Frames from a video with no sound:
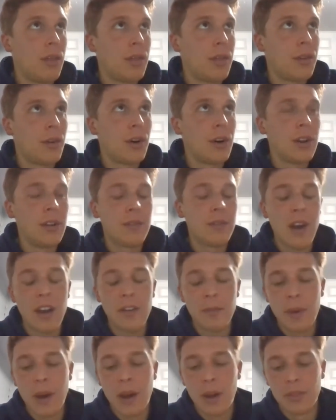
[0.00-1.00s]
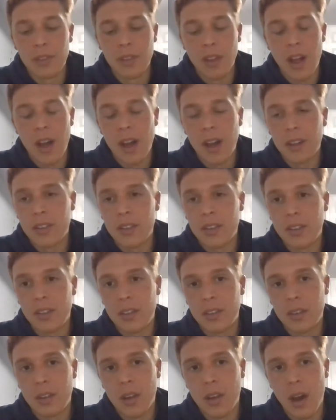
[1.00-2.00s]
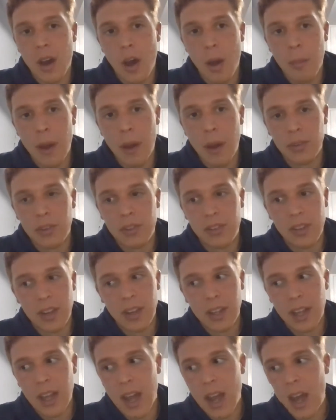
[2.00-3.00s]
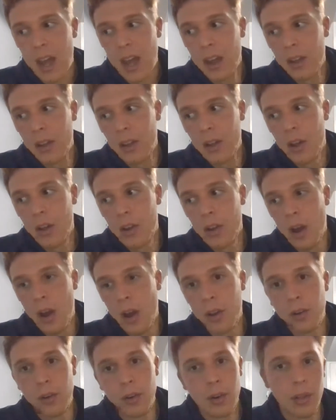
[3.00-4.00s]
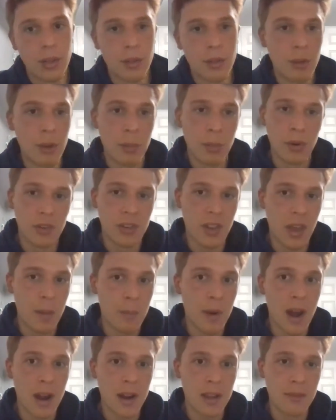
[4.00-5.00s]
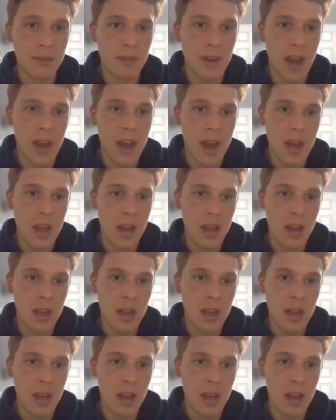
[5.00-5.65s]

35 pounds less. I was sitting at under 3% body fat.